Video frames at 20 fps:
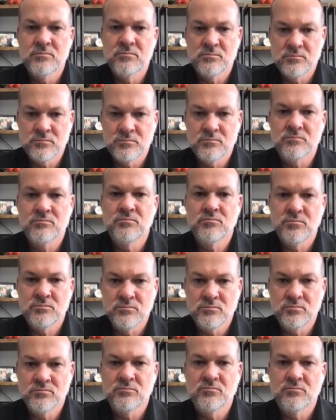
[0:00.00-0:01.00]

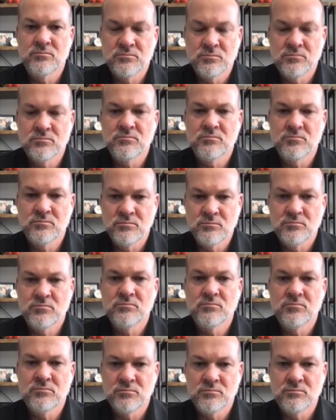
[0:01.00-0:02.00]

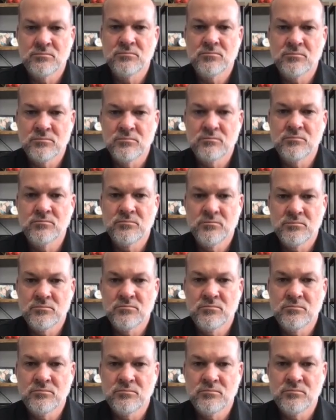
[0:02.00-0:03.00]

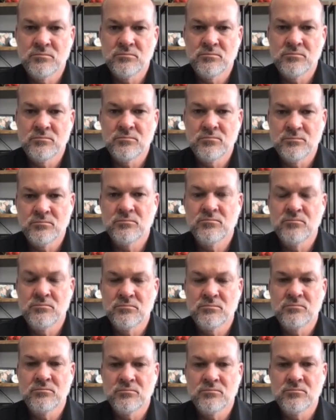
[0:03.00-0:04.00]

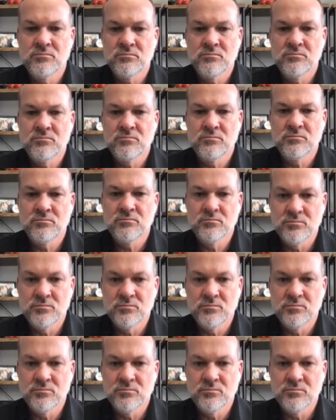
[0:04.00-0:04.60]
No words are spoken by the person on screen.